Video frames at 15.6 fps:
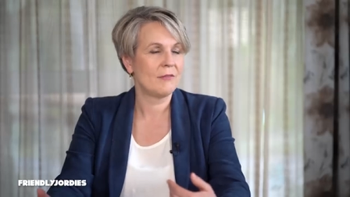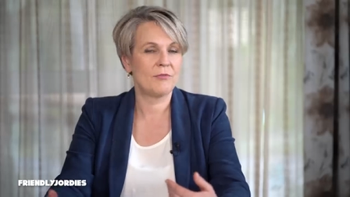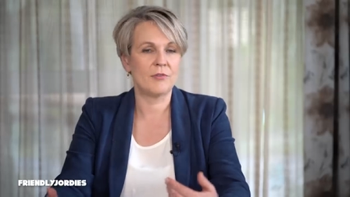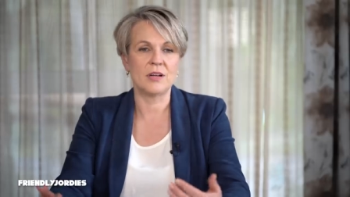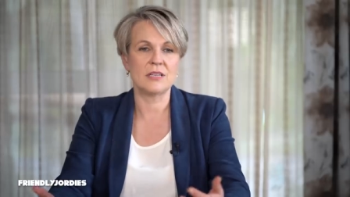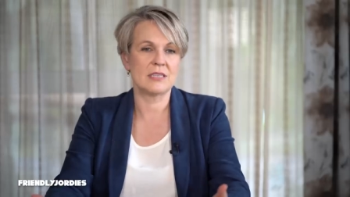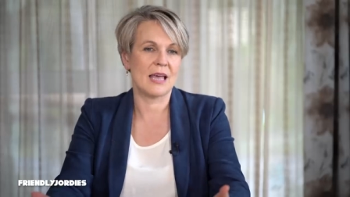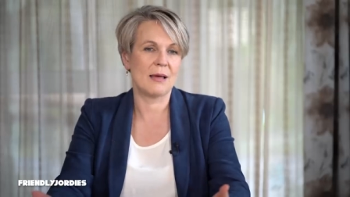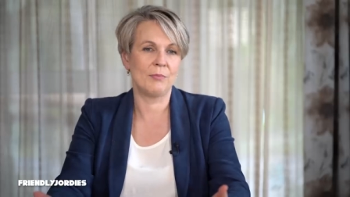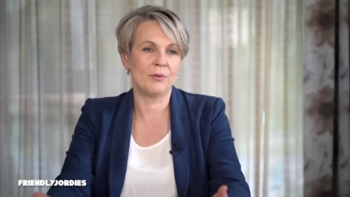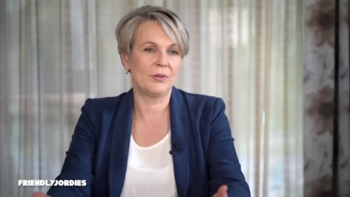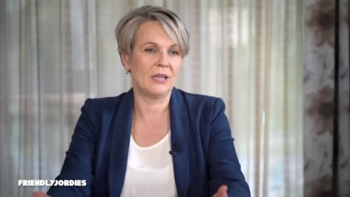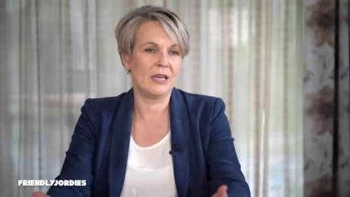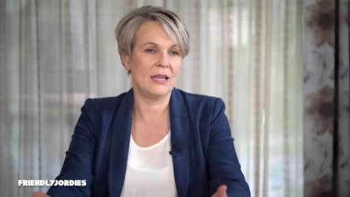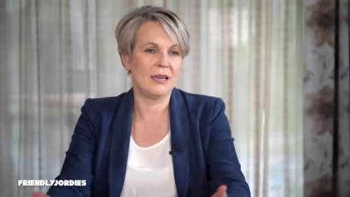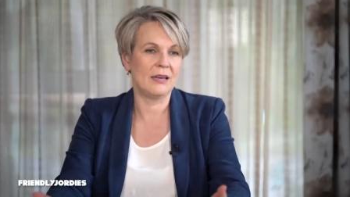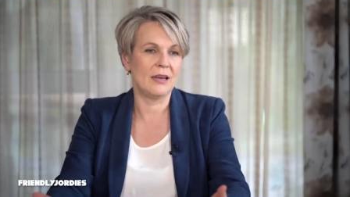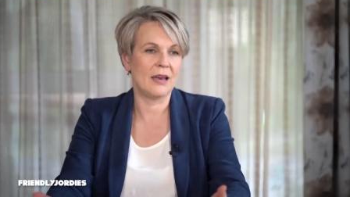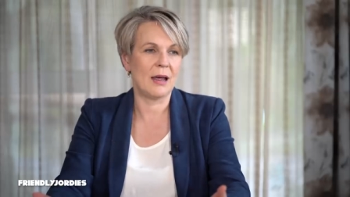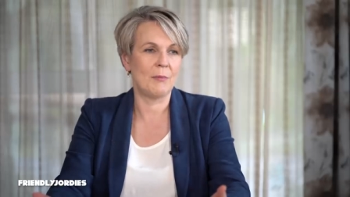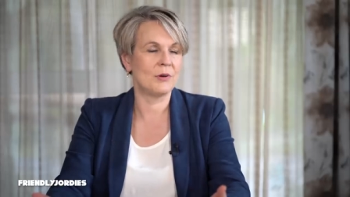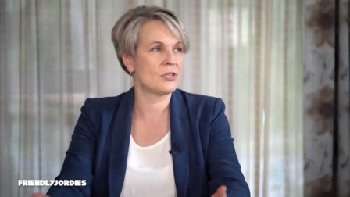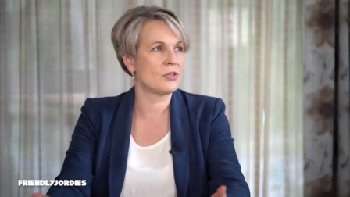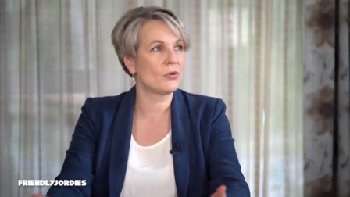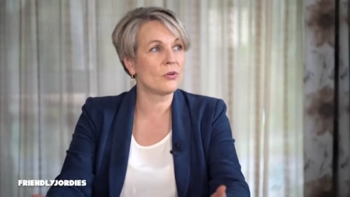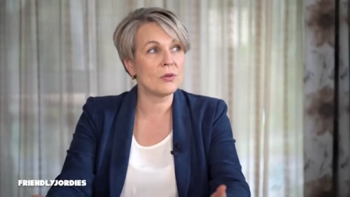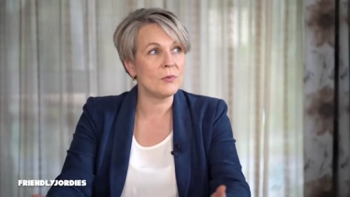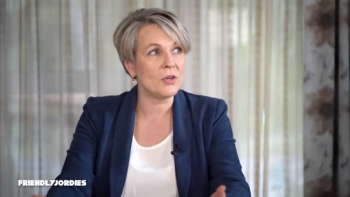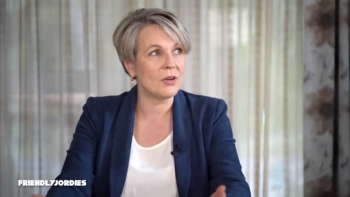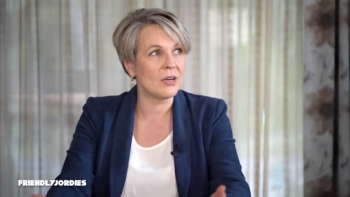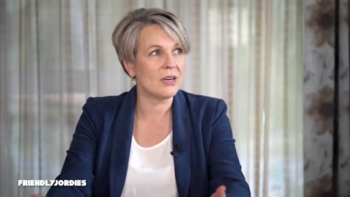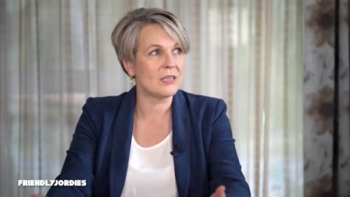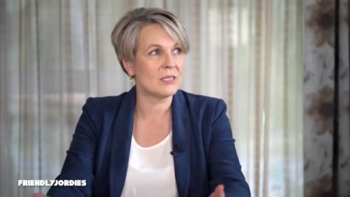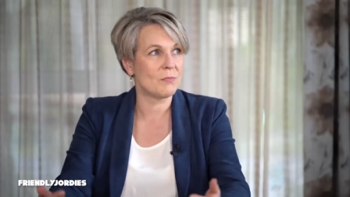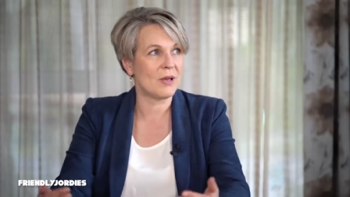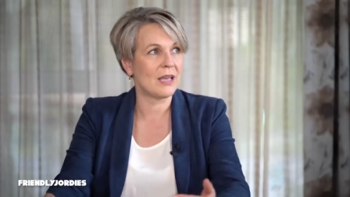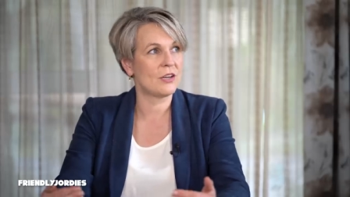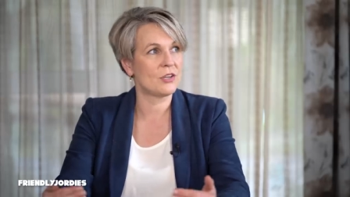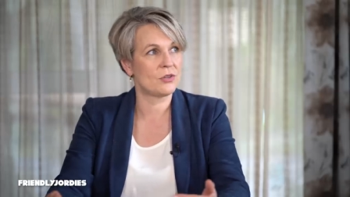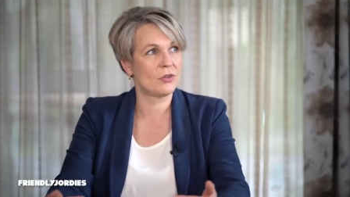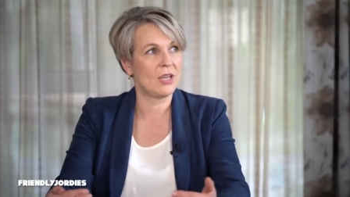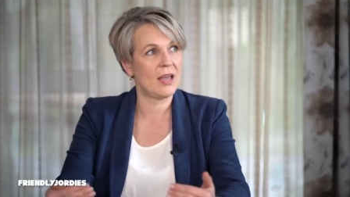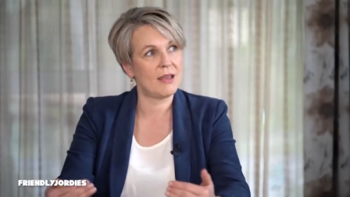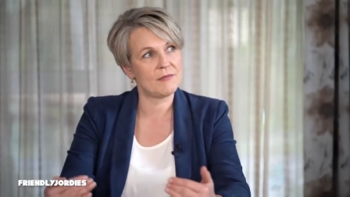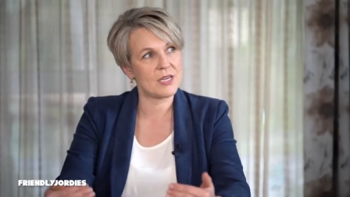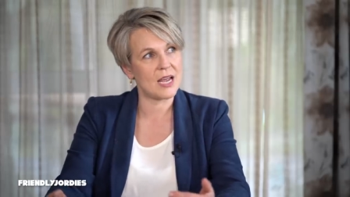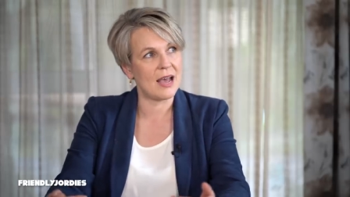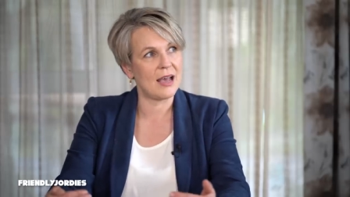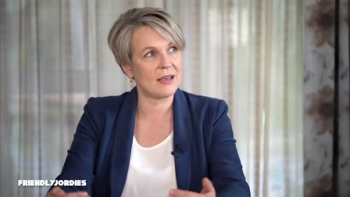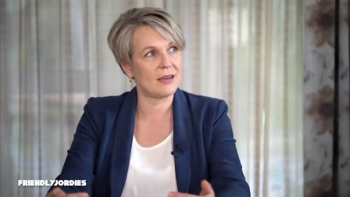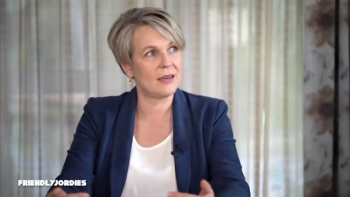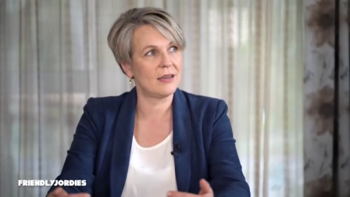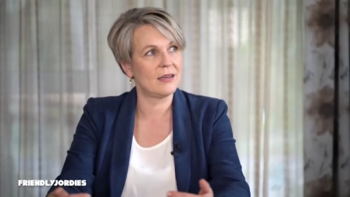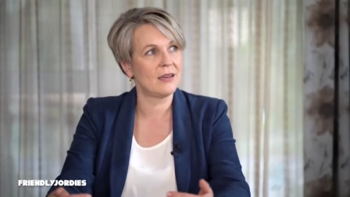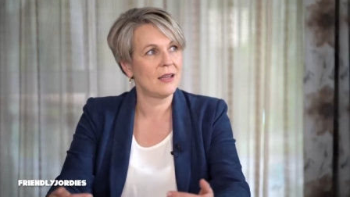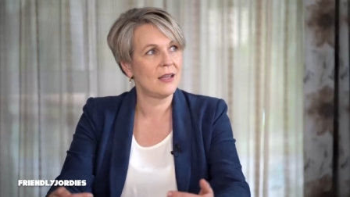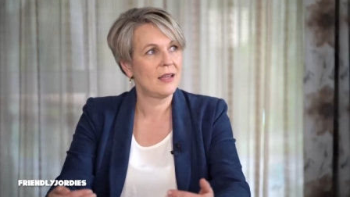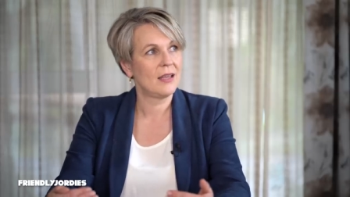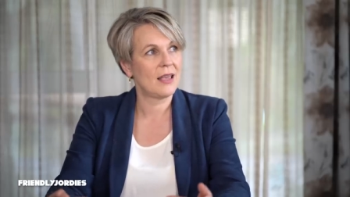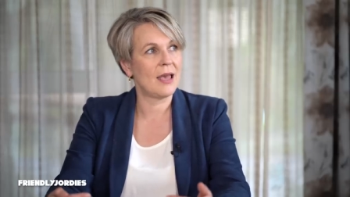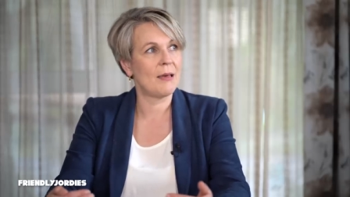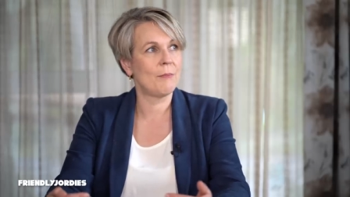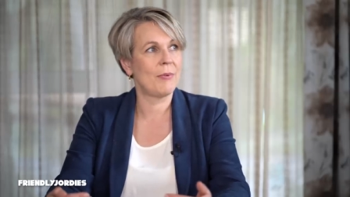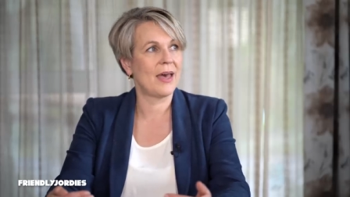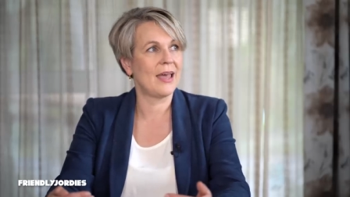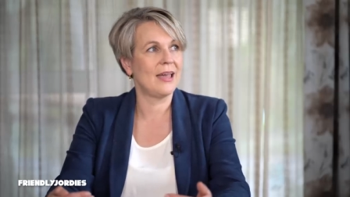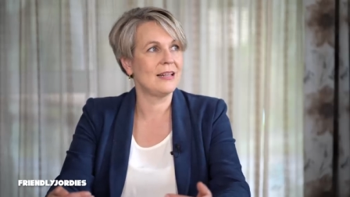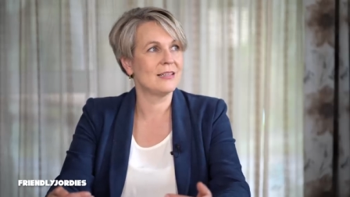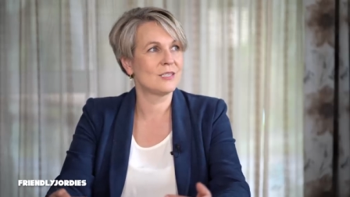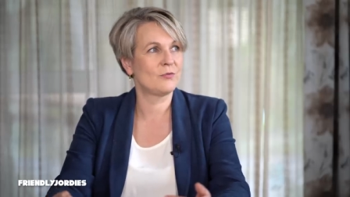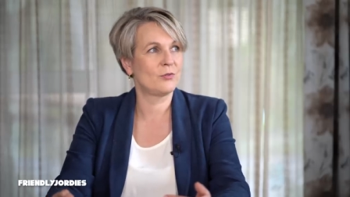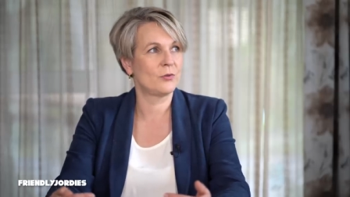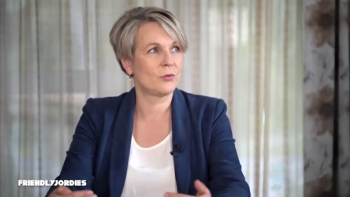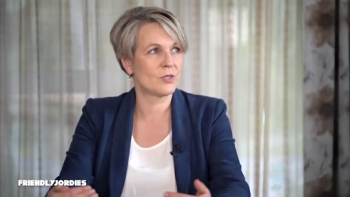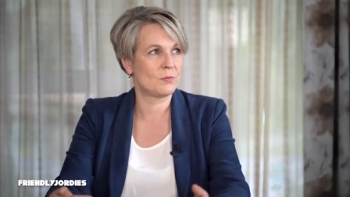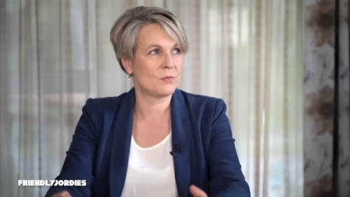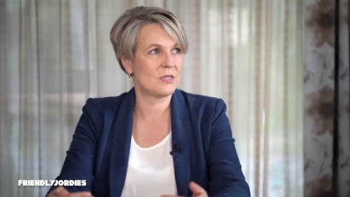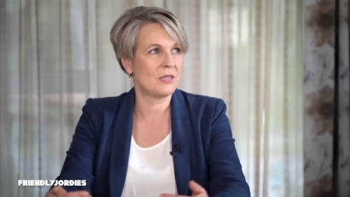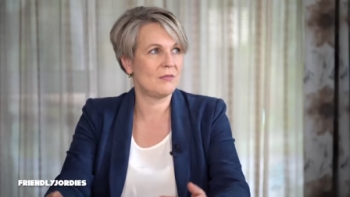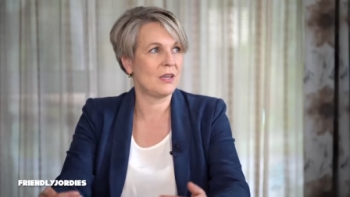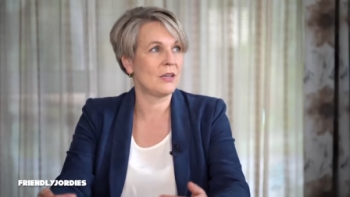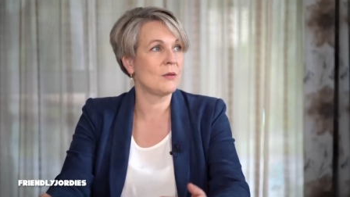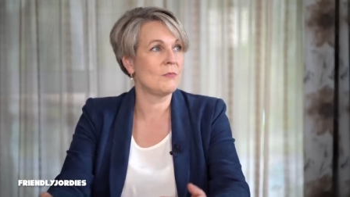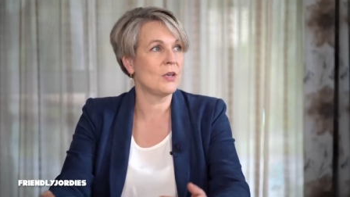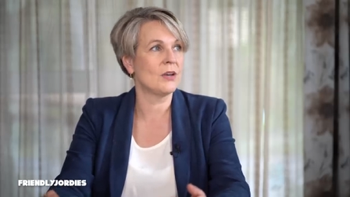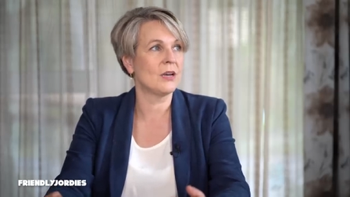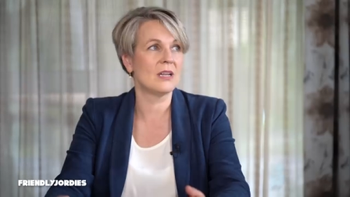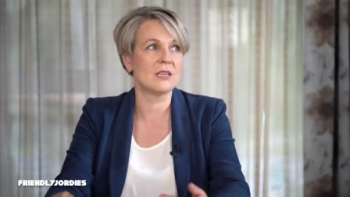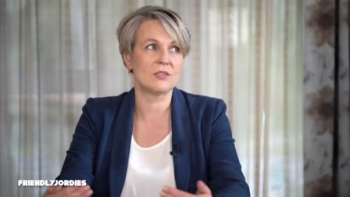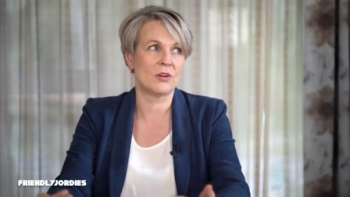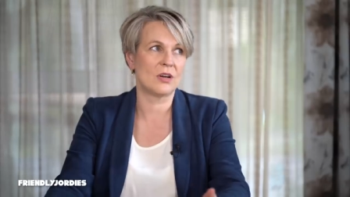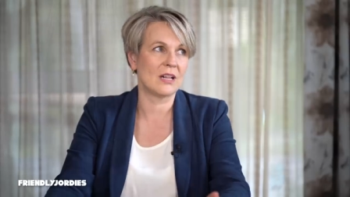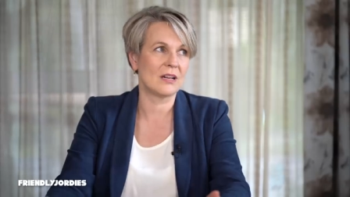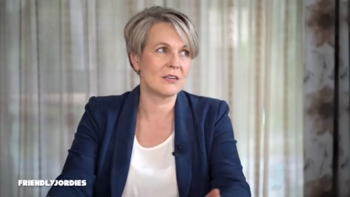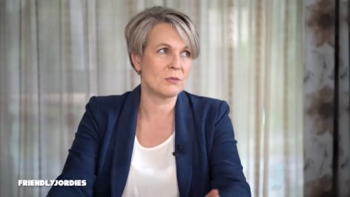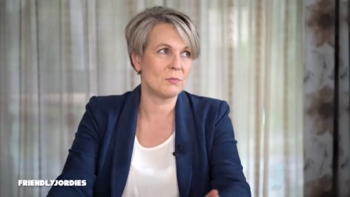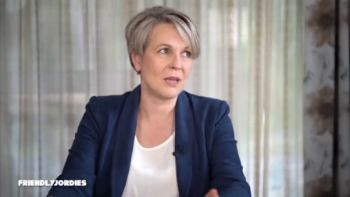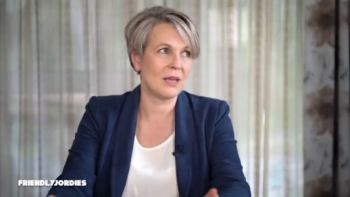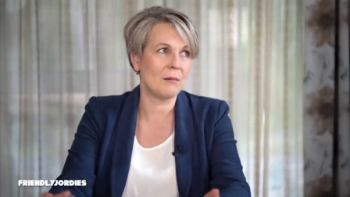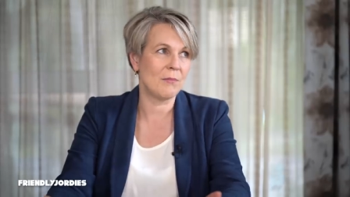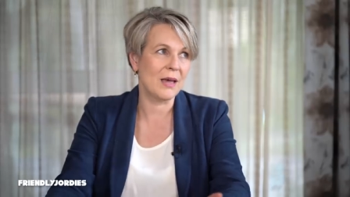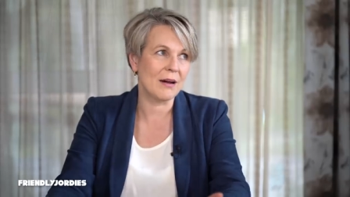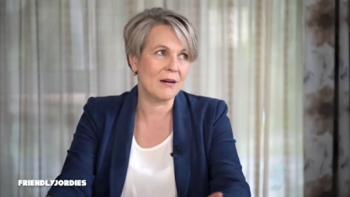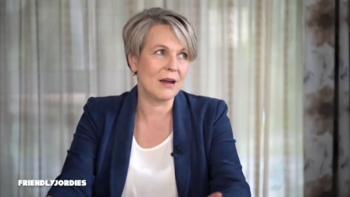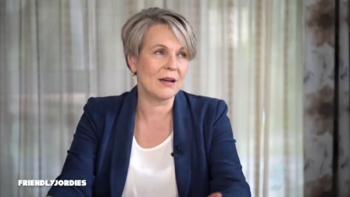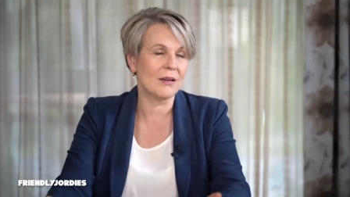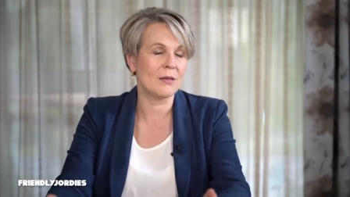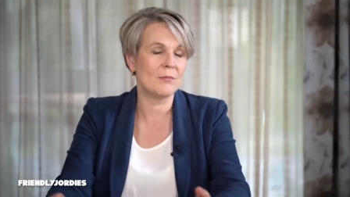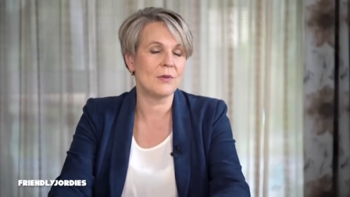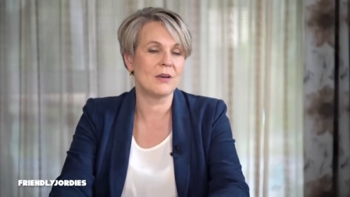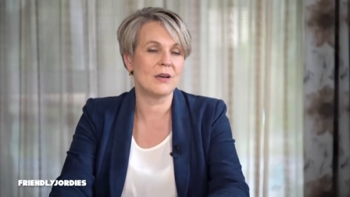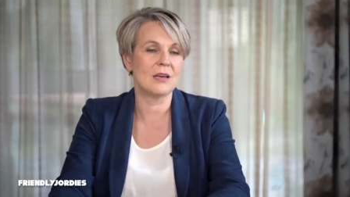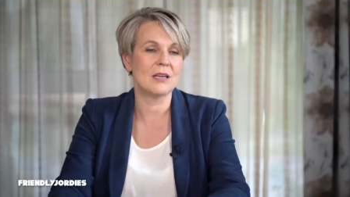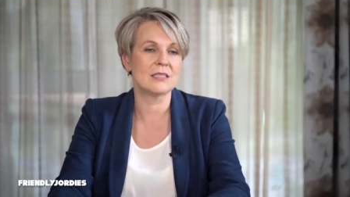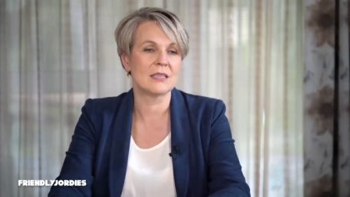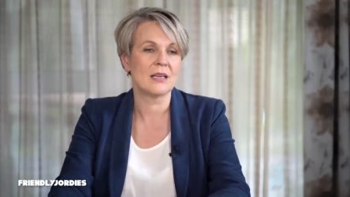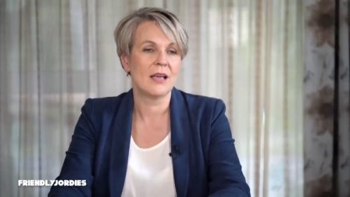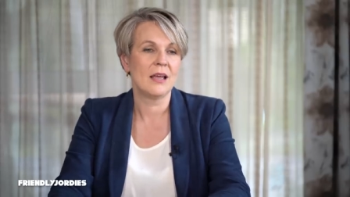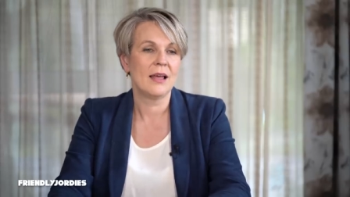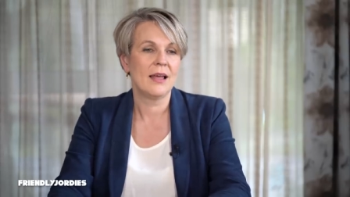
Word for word: for example, in Aboriginal communities, making sure you have targeted campaigns for specific communities, non English speaking background communities.